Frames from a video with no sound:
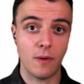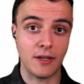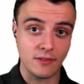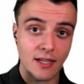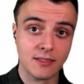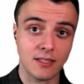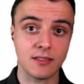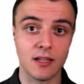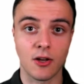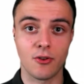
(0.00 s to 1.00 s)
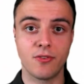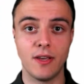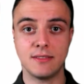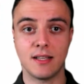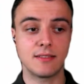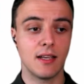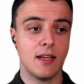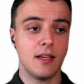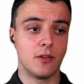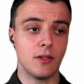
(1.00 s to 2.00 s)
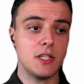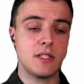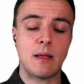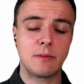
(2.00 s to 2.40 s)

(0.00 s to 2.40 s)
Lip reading: And the tactics are the things that each step,